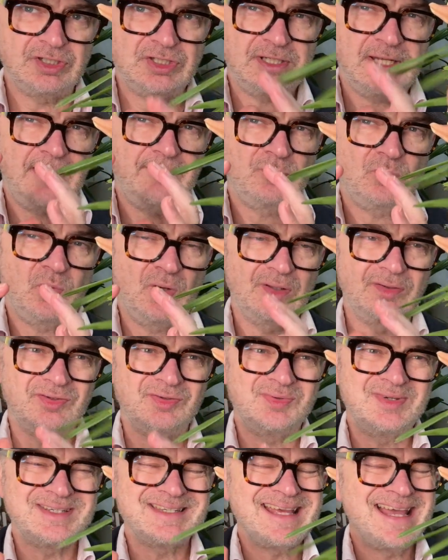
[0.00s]
shaped
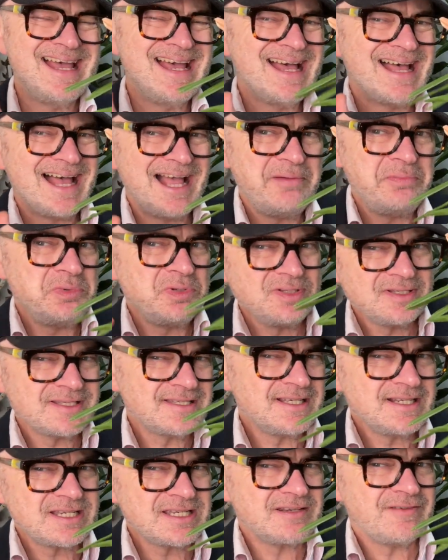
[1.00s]
ones, which I'm not
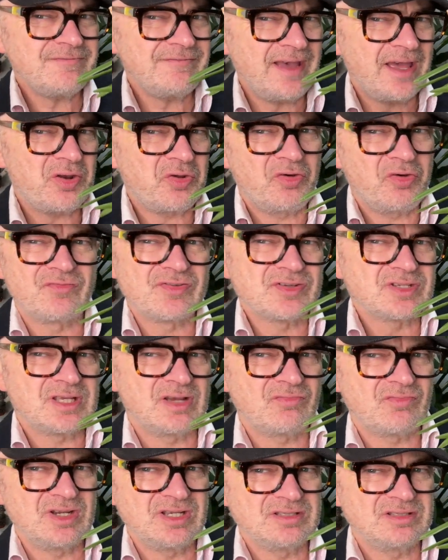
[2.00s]
such a fan of for
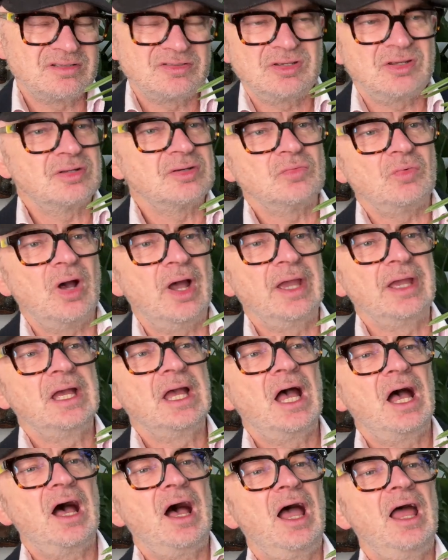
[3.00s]
some reason. Don't know why.
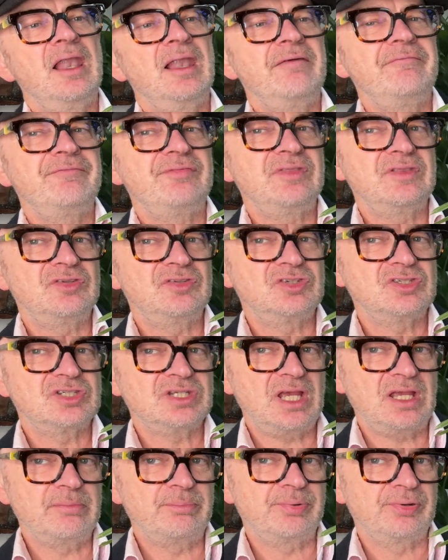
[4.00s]
I love this
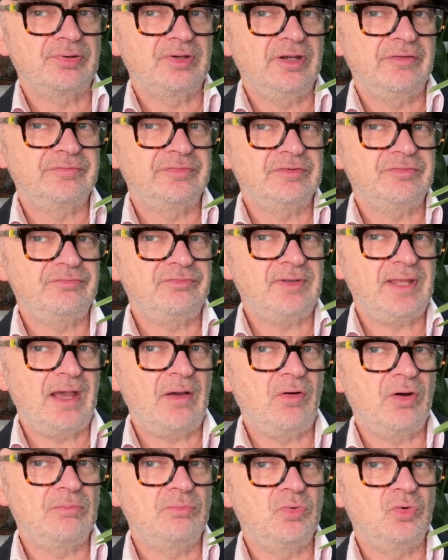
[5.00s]
shape of the
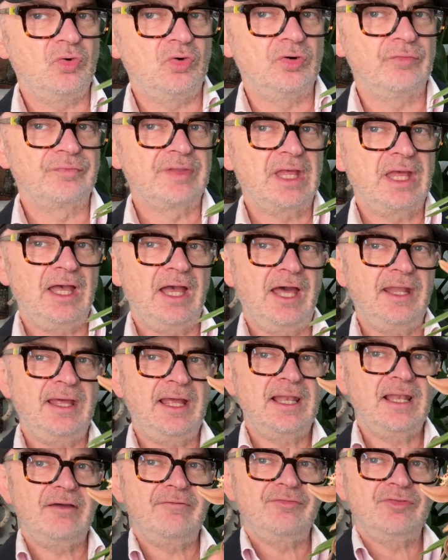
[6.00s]
flower more. And I
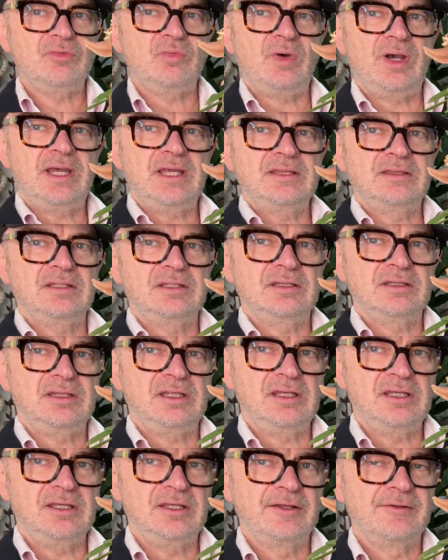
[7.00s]
love the way that
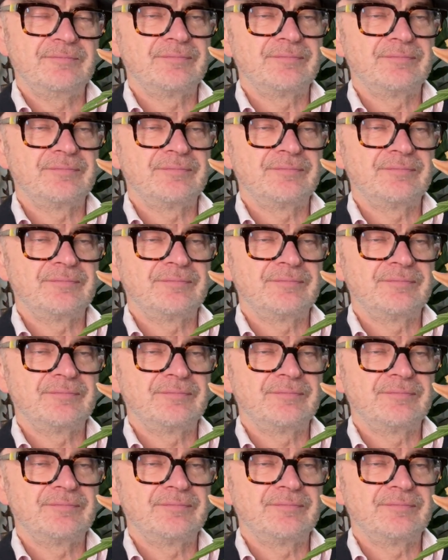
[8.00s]
the